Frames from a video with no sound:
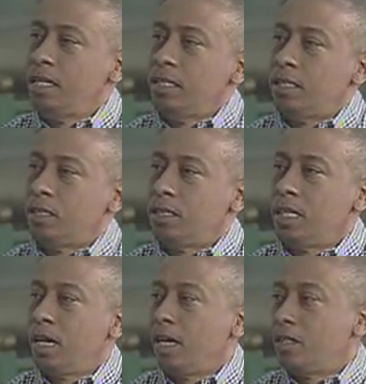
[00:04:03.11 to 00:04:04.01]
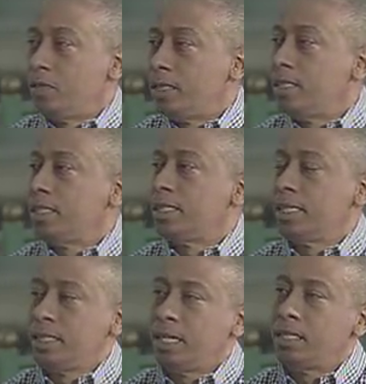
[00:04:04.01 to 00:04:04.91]
certain characteristics
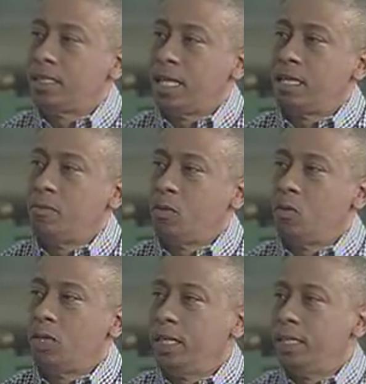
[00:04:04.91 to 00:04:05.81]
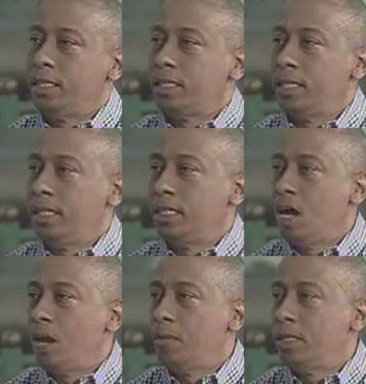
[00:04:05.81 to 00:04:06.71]
that tell us that the mole is
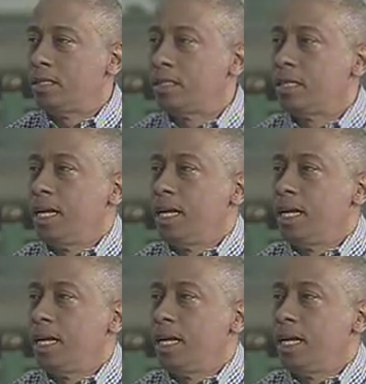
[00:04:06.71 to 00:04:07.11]
harmless.